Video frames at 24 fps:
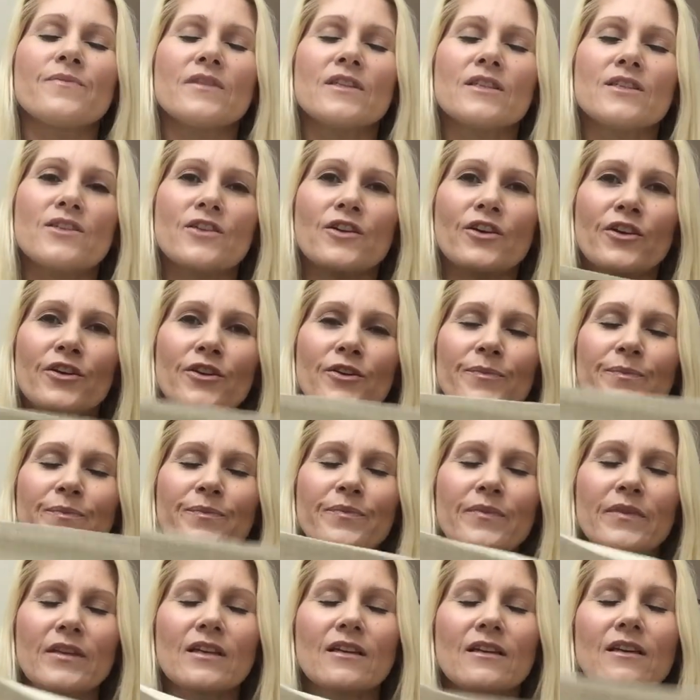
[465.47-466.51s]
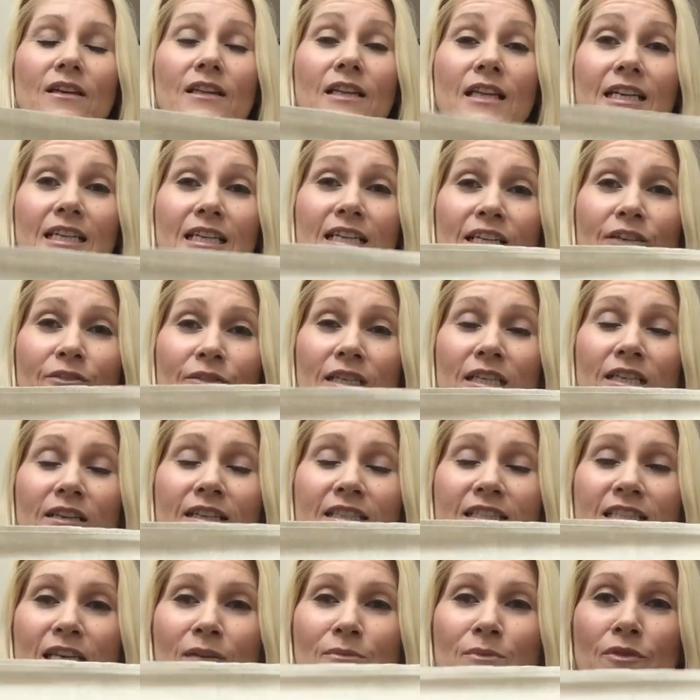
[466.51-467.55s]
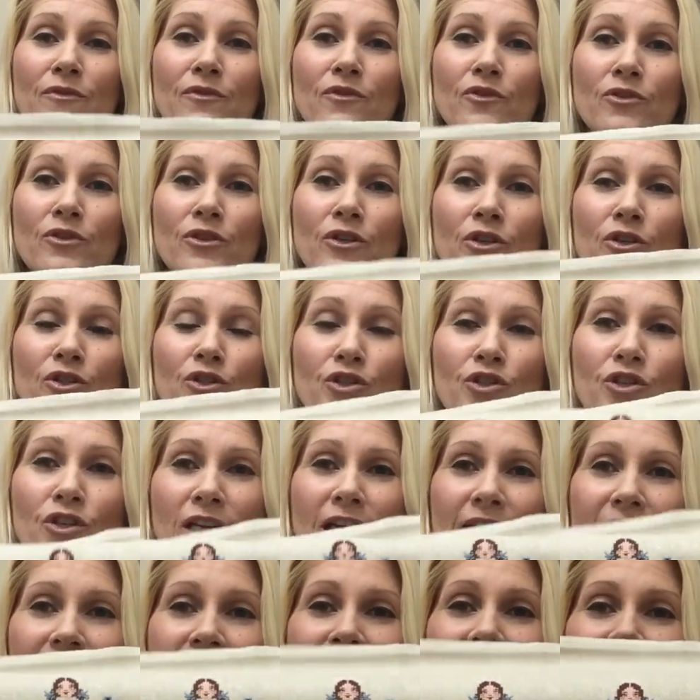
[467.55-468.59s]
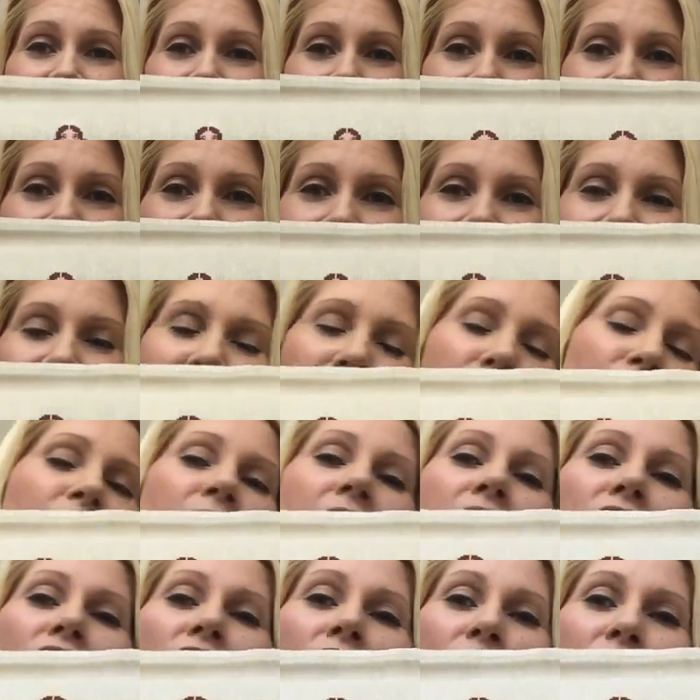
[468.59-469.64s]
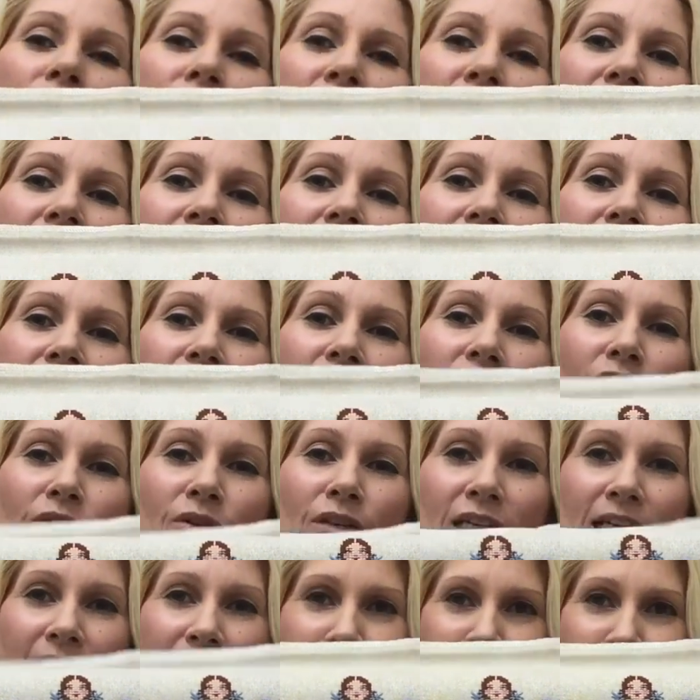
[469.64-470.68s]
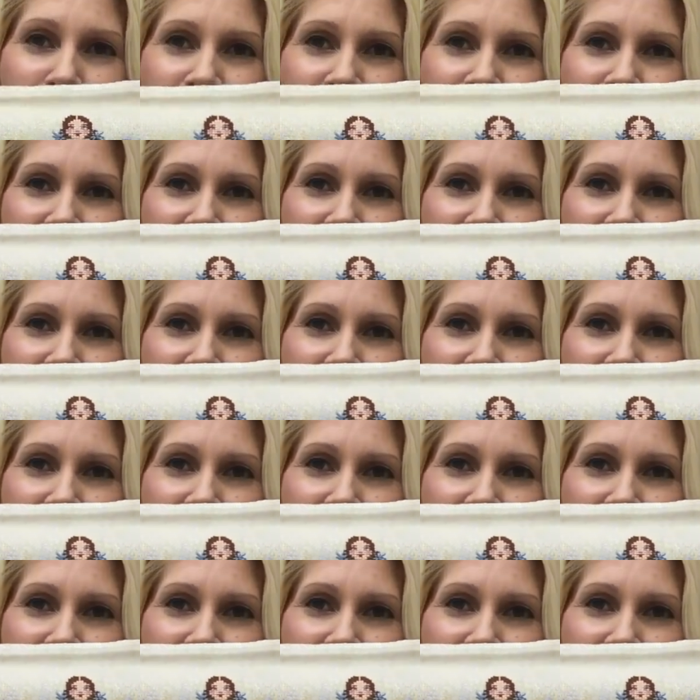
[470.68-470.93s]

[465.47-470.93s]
So luckily I realised that before it got too late, and I unpicked her and started her again.